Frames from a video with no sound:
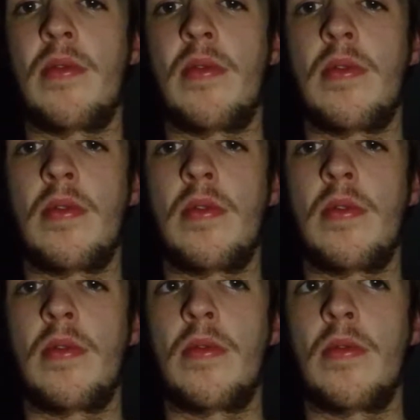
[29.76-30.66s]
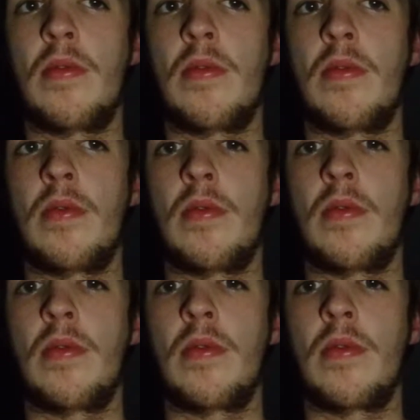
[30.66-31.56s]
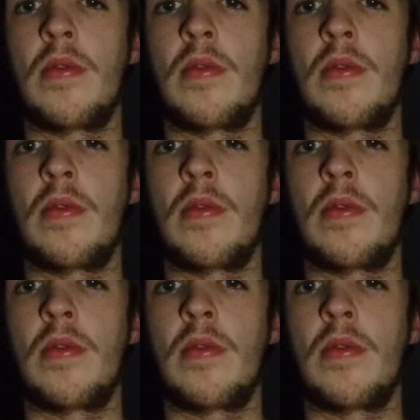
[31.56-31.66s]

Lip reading: Nobody speaks.